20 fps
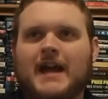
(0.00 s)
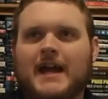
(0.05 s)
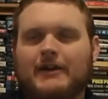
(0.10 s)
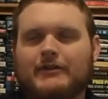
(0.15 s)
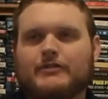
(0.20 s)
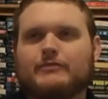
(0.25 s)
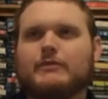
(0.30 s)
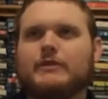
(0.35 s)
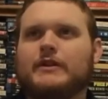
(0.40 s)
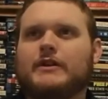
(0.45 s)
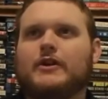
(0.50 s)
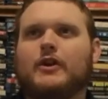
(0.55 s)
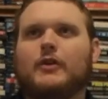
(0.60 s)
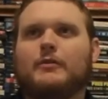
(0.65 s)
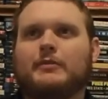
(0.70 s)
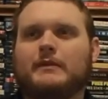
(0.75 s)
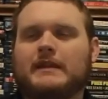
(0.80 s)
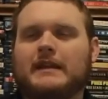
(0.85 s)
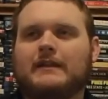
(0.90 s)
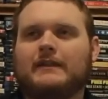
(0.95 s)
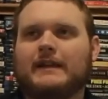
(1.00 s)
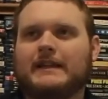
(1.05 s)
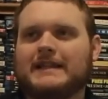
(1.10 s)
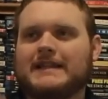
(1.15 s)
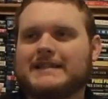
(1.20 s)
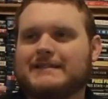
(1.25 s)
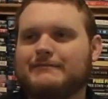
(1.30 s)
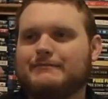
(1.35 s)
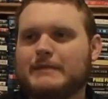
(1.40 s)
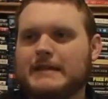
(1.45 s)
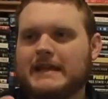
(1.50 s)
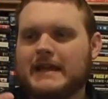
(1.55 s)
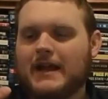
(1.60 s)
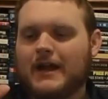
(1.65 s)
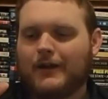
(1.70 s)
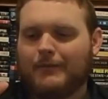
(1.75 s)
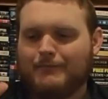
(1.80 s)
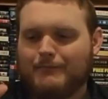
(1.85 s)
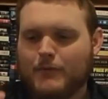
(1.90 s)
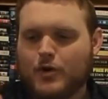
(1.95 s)
I was really hoping that like this would be
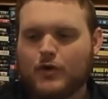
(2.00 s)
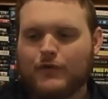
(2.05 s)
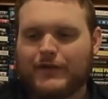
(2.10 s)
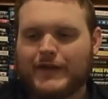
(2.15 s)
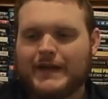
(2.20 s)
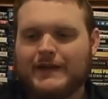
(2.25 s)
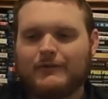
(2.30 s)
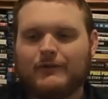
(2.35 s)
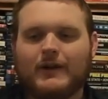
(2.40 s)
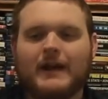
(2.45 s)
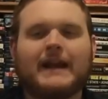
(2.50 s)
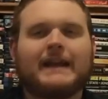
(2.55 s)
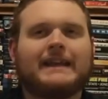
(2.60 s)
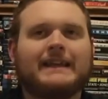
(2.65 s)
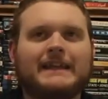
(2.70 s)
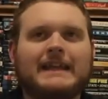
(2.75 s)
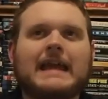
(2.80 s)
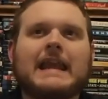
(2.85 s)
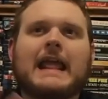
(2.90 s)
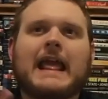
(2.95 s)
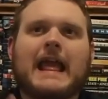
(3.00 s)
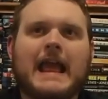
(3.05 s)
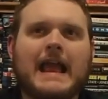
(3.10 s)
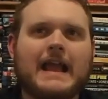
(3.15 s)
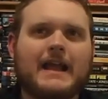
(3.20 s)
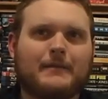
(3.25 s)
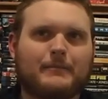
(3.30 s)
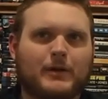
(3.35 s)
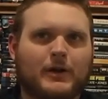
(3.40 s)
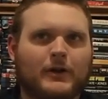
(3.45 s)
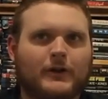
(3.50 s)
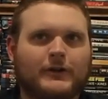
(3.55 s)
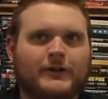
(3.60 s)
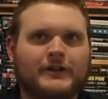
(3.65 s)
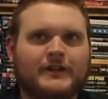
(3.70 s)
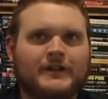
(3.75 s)
a movie where I could get hammered